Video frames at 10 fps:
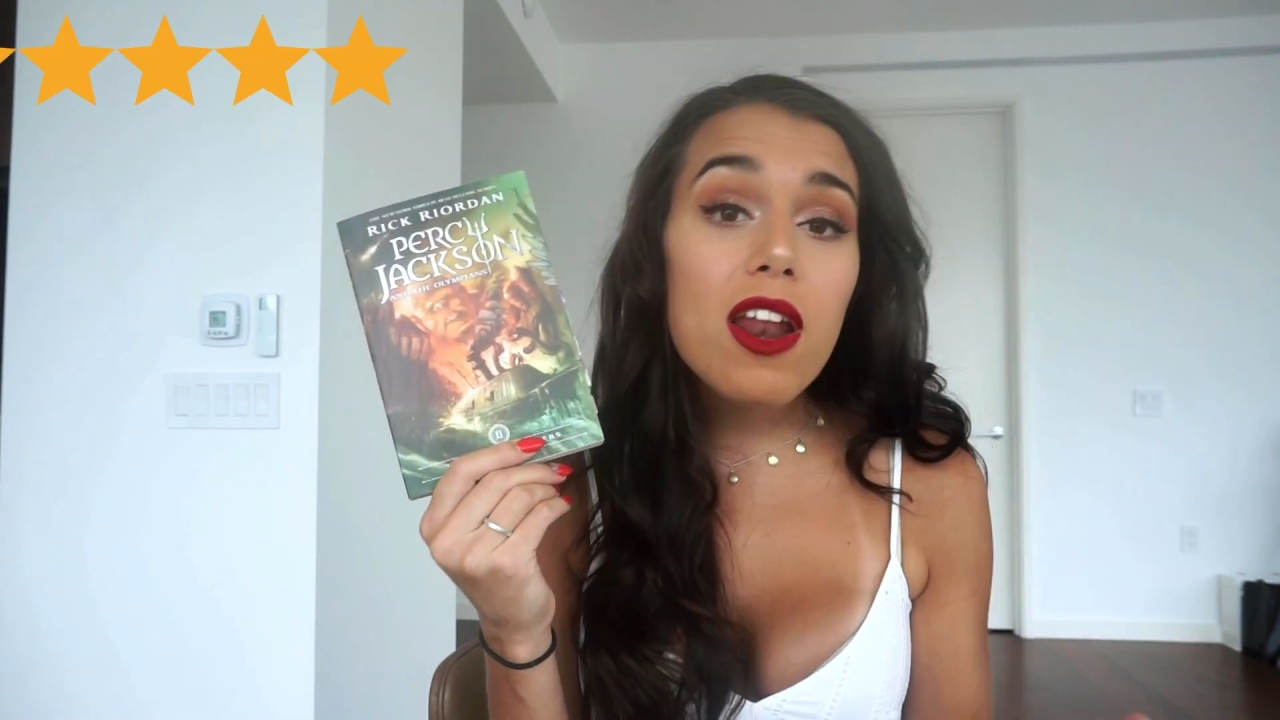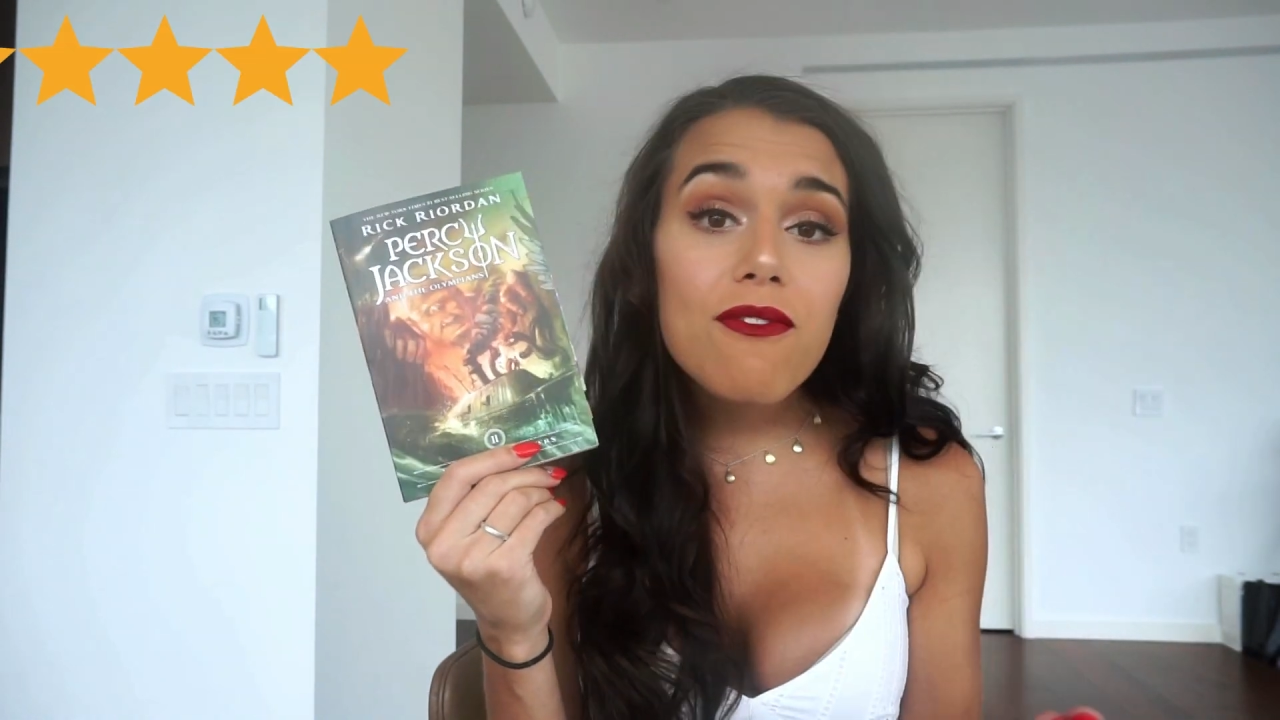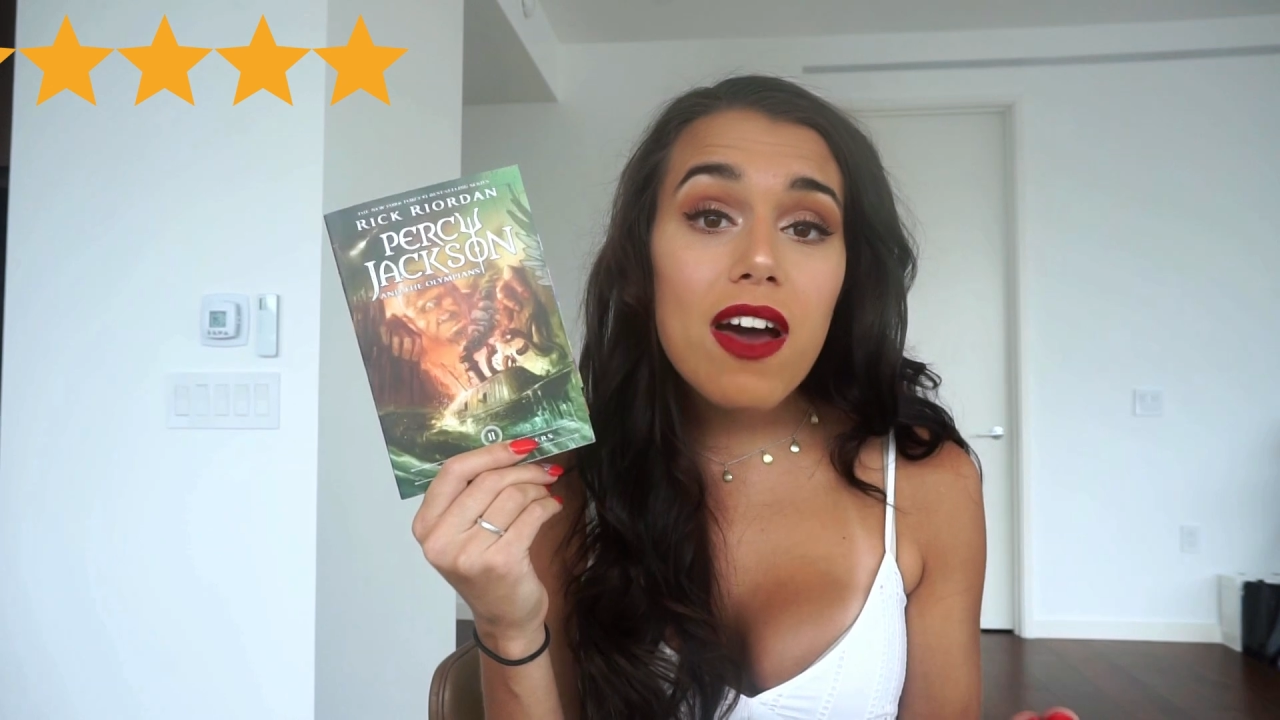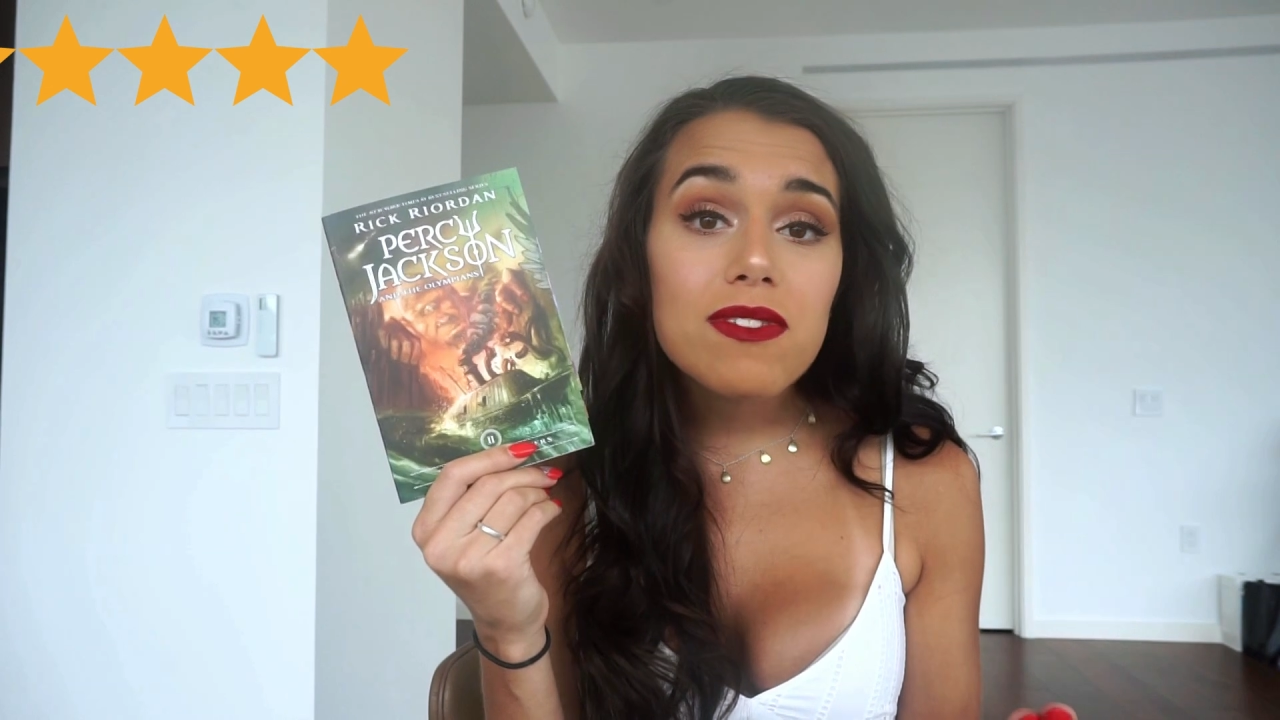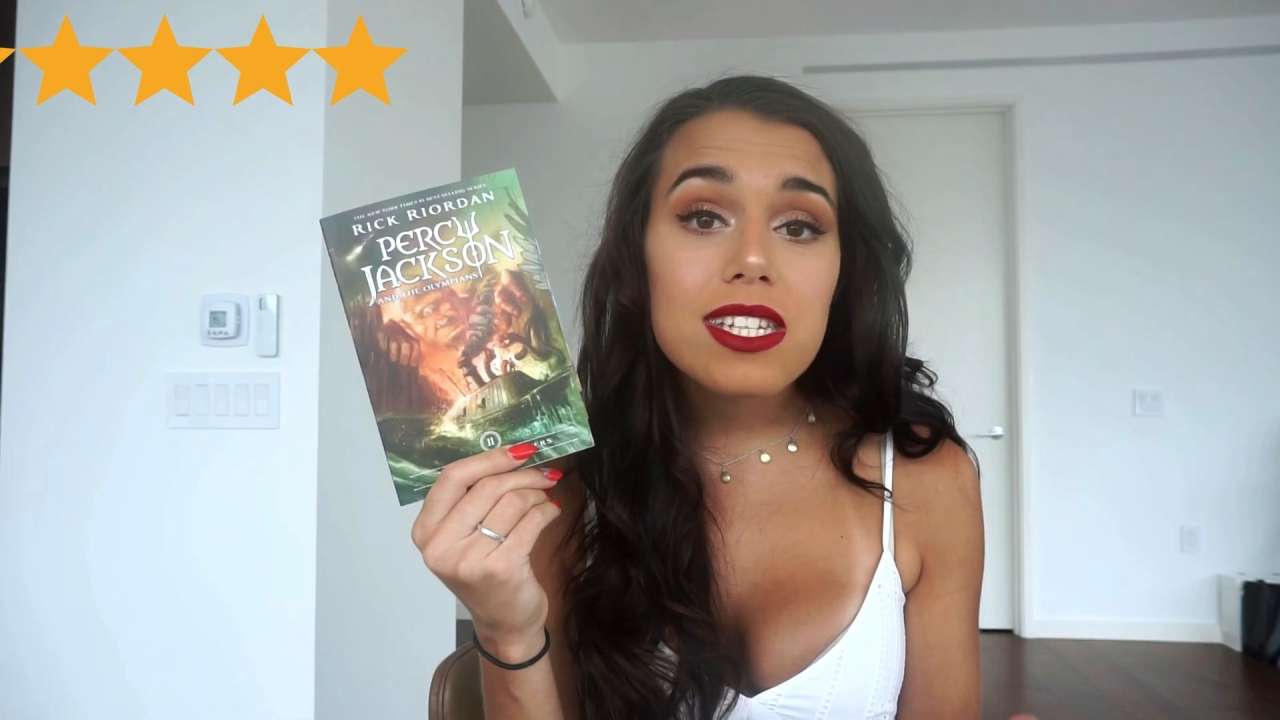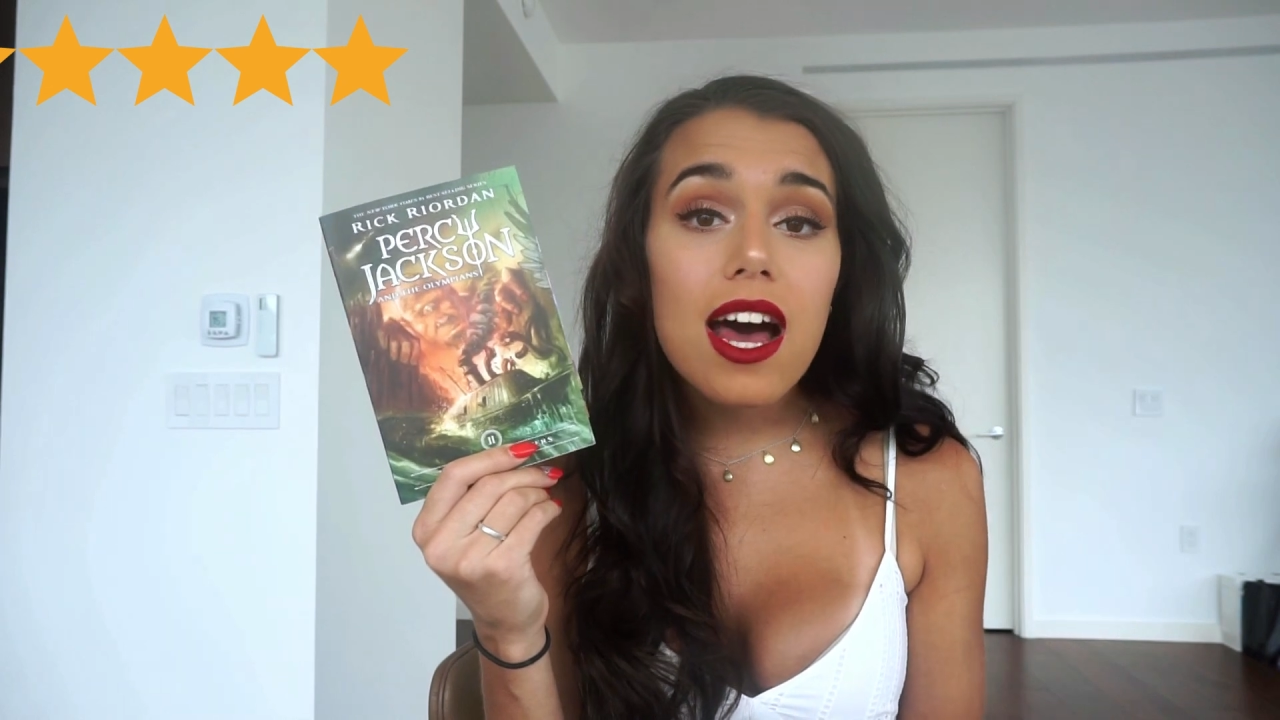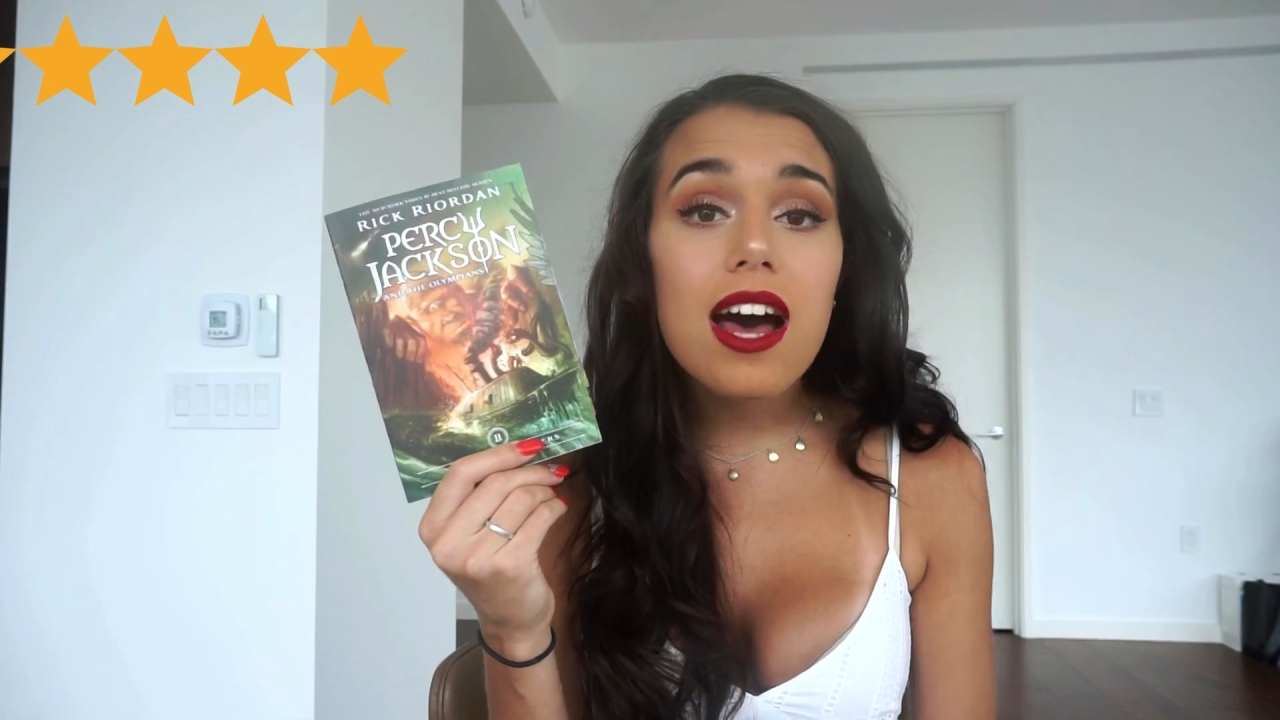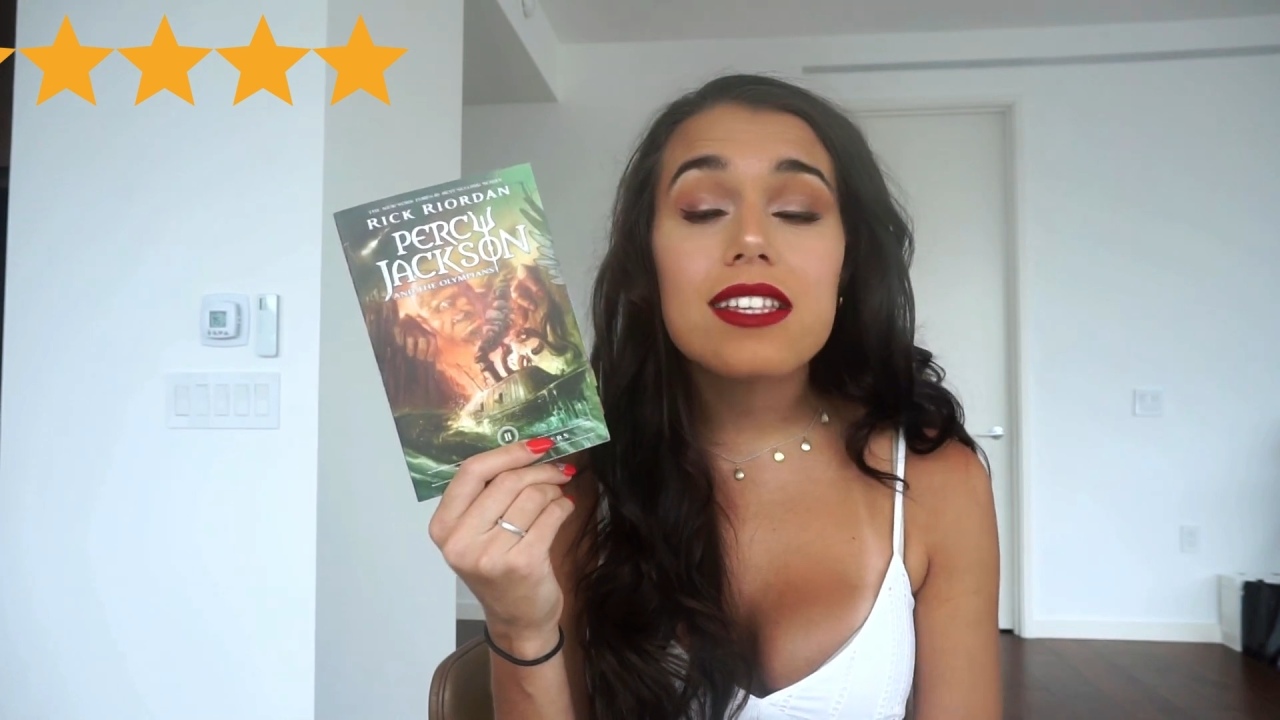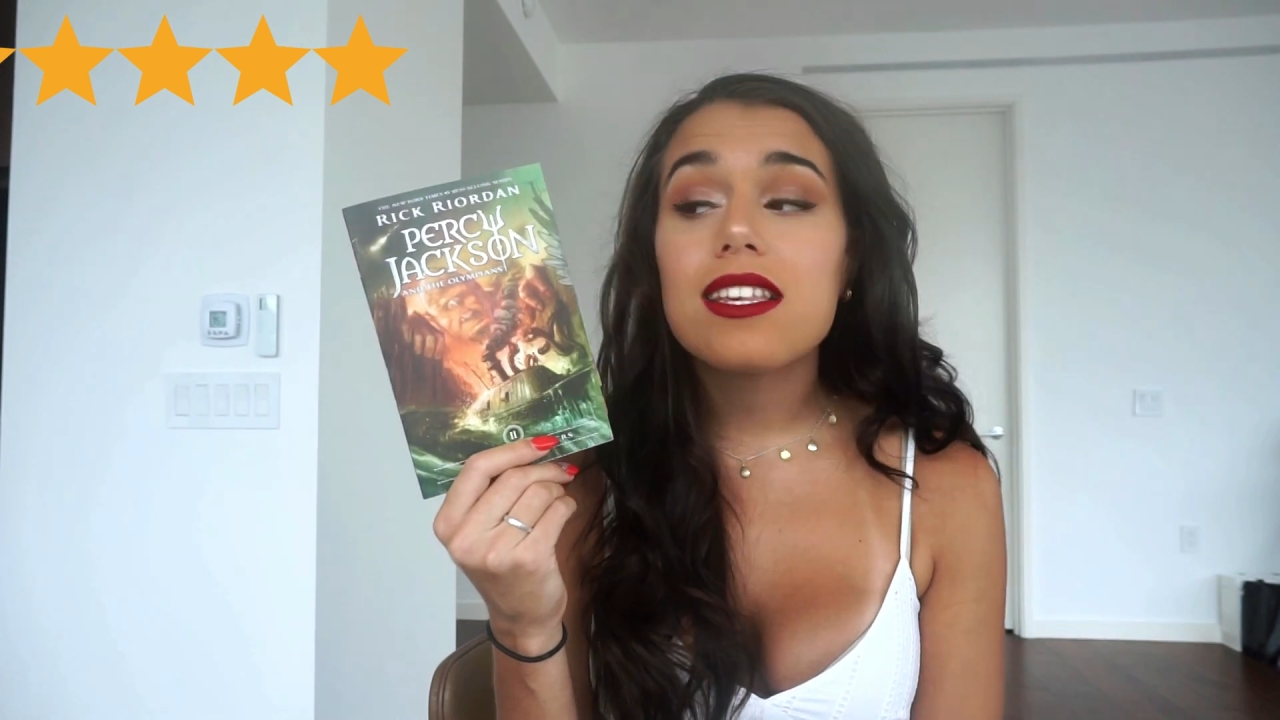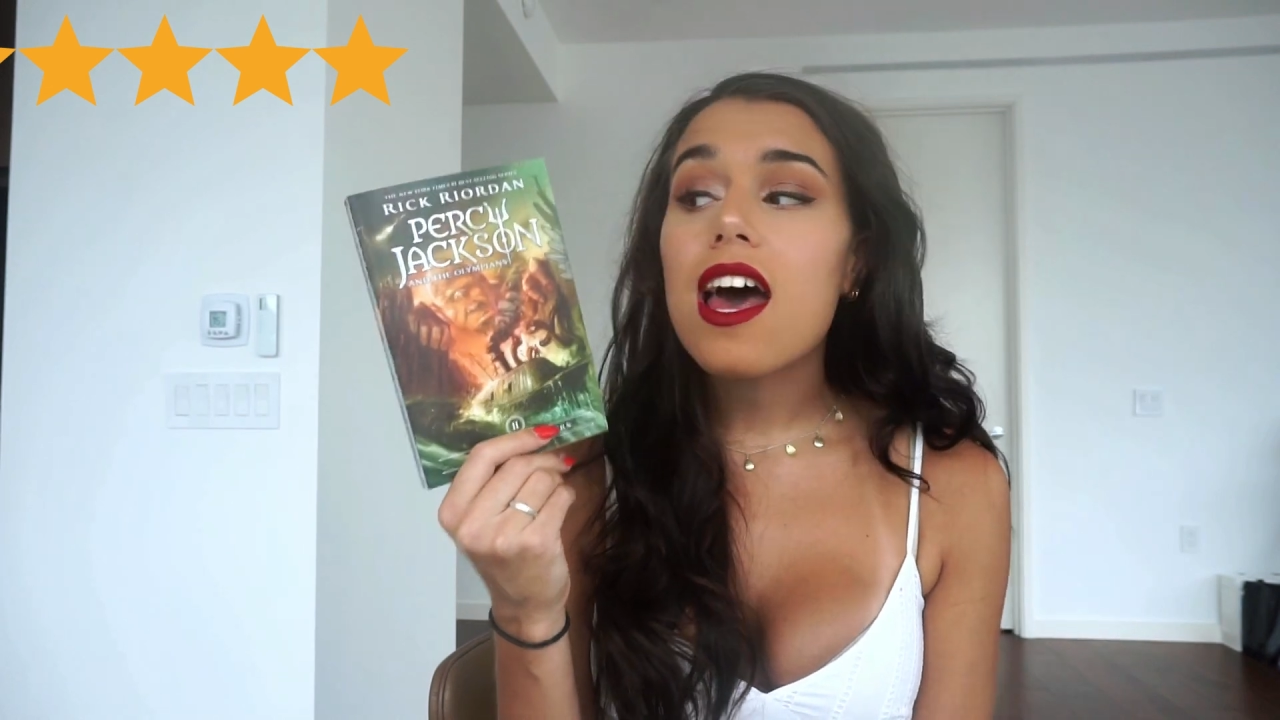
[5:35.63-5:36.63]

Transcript: of 5 stars.